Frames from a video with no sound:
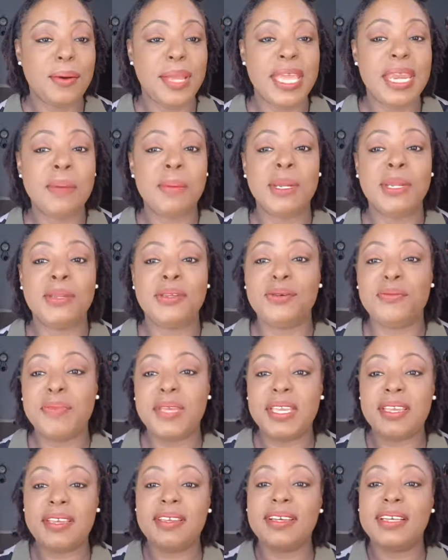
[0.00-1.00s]
and I'm going to do
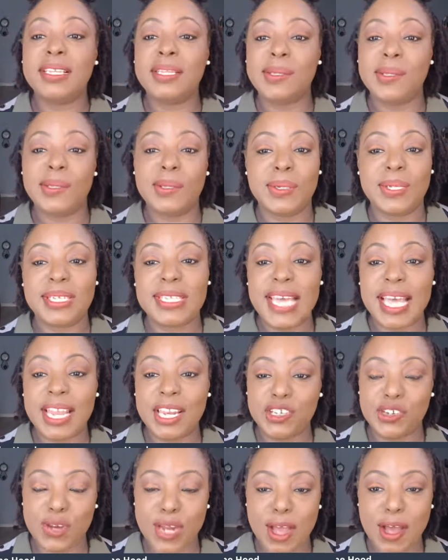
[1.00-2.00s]
me a little Dollar
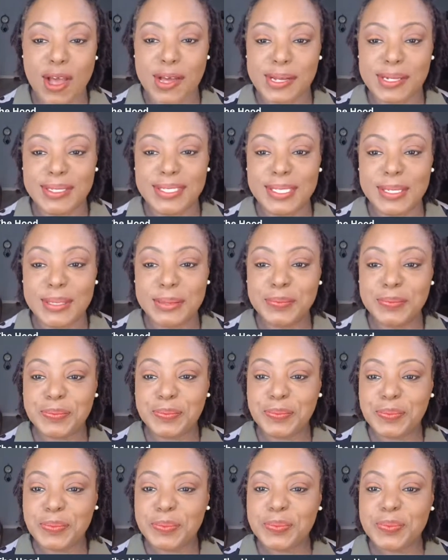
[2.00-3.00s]
Tree haul. So
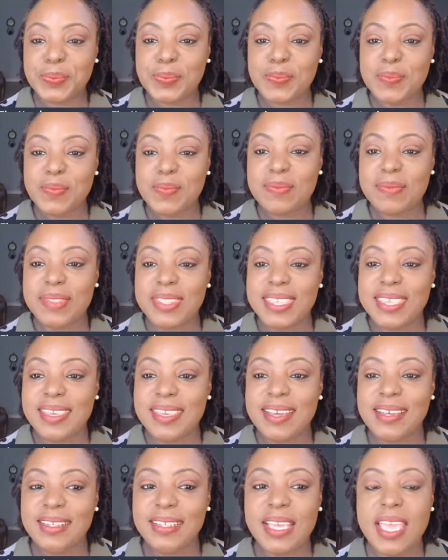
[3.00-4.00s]

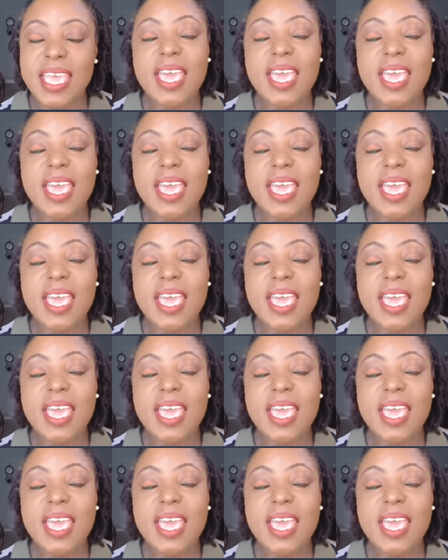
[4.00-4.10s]
yeah.